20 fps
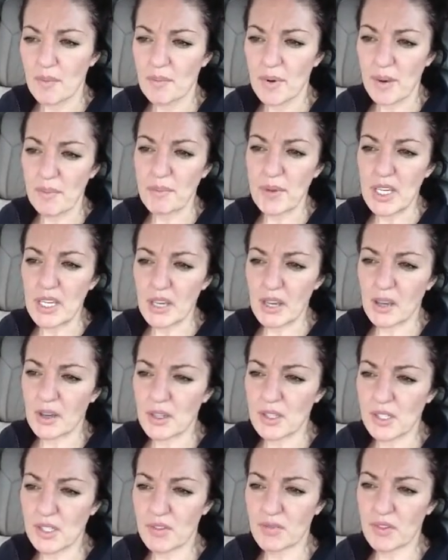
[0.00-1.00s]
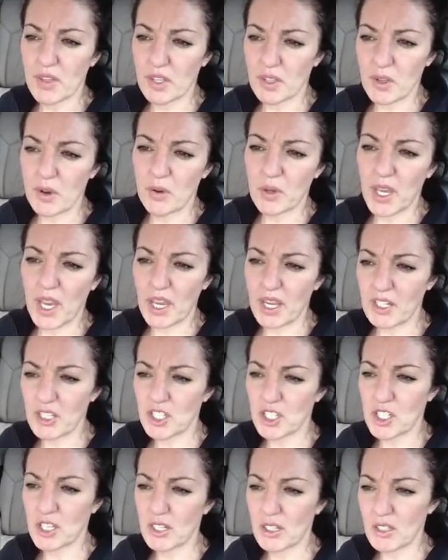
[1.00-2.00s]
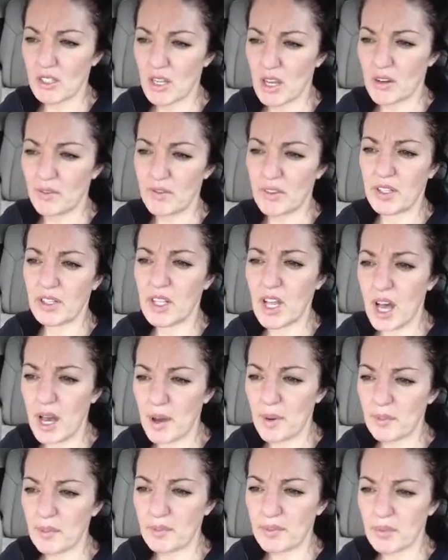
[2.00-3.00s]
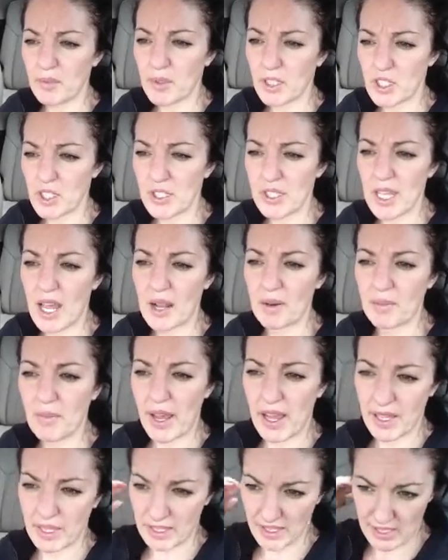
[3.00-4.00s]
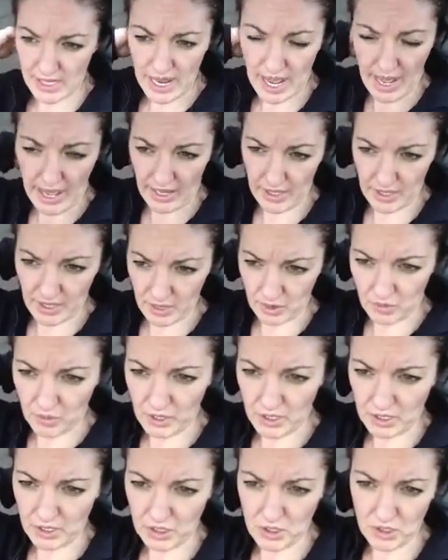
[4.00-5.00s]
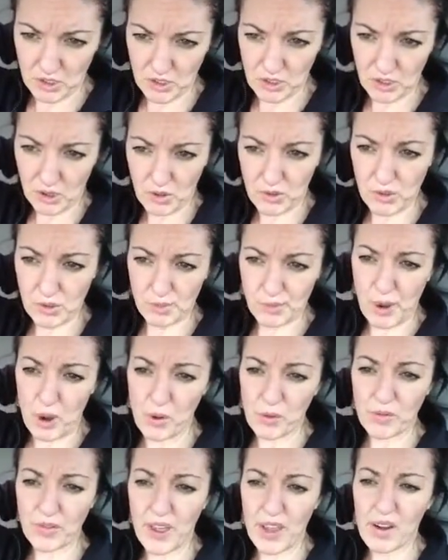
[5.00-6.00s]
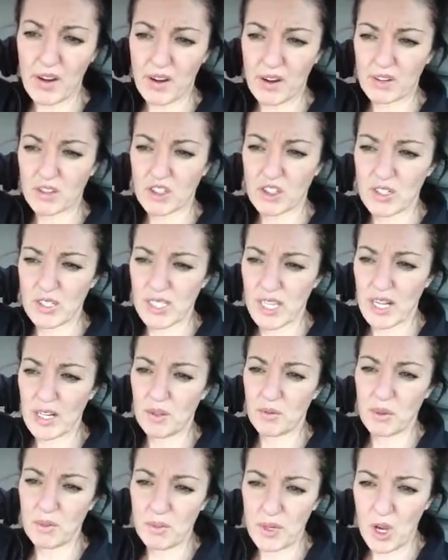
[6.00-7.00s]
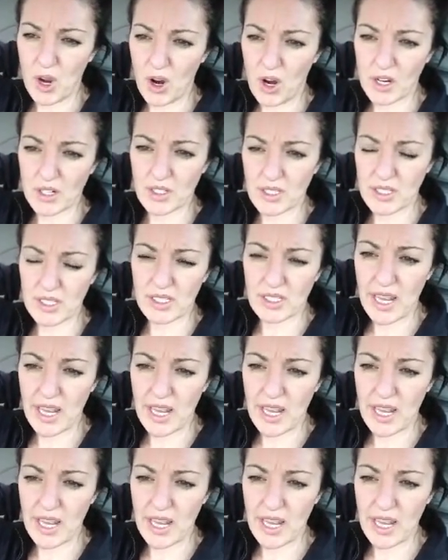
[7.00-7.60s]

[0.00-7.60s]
But because of the location of the lump, which is on my neck, which there's bone there, she said it would be hard to